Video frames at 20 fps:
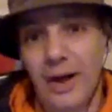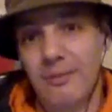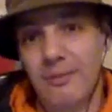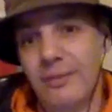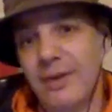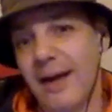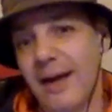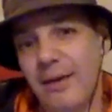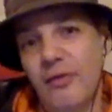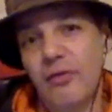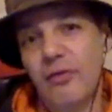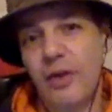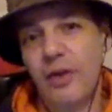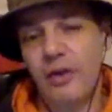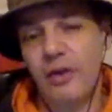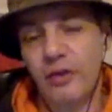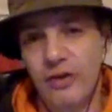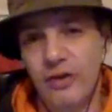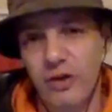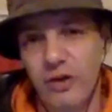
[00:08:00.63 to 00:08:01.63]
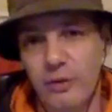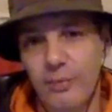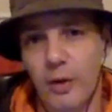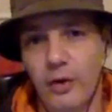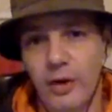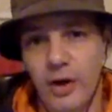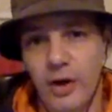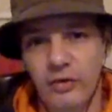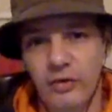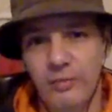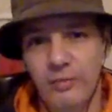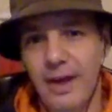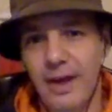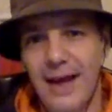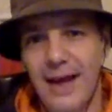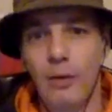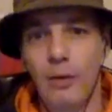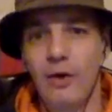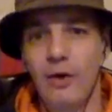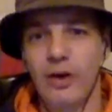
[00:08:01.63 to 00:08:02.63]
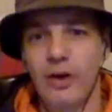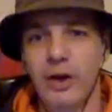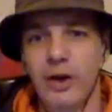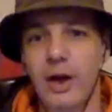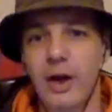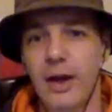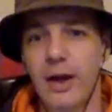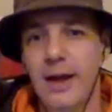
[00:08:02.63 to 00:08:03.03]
and for those listening to the podcast, I'm air quoting,